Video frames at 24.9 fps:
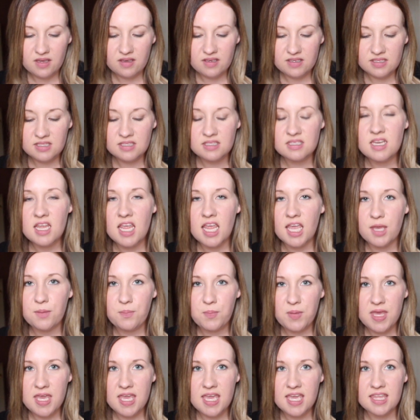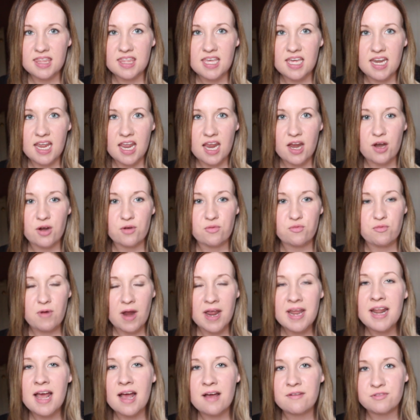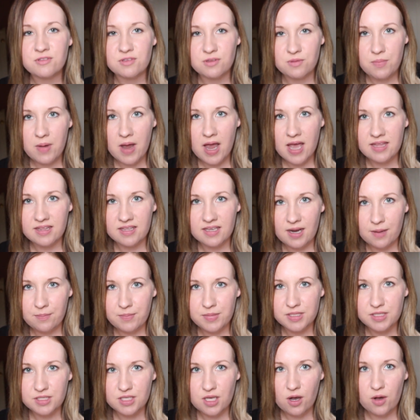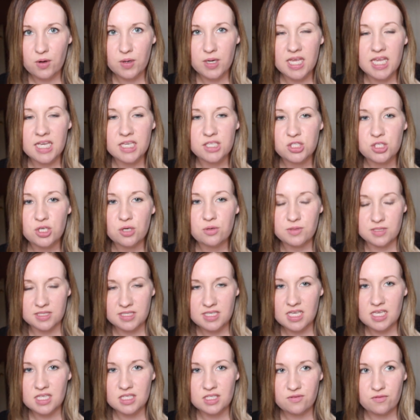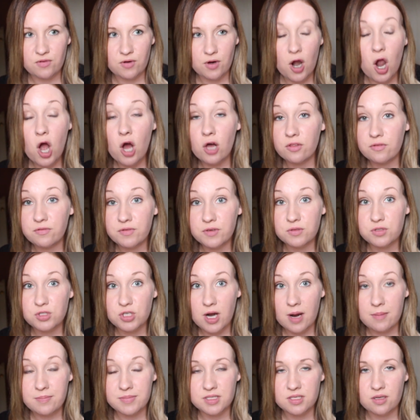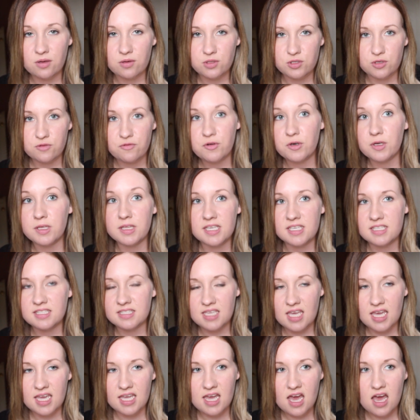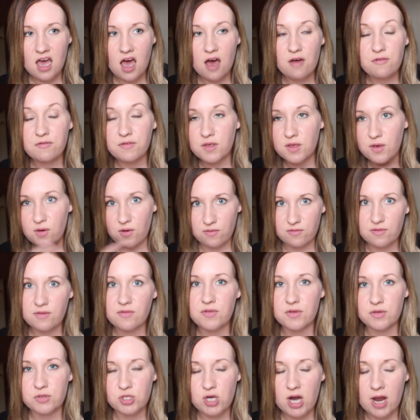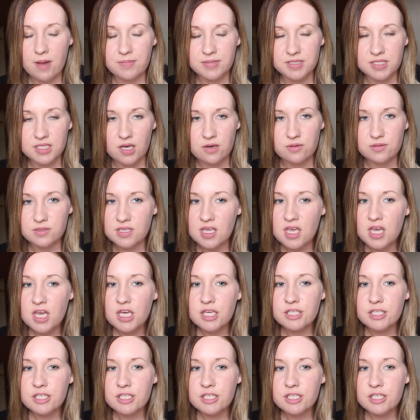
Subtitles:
sneak peek that aired right after the pilot episode. It showed scenes for all the future episodes, or for at least like a few of the future episodes.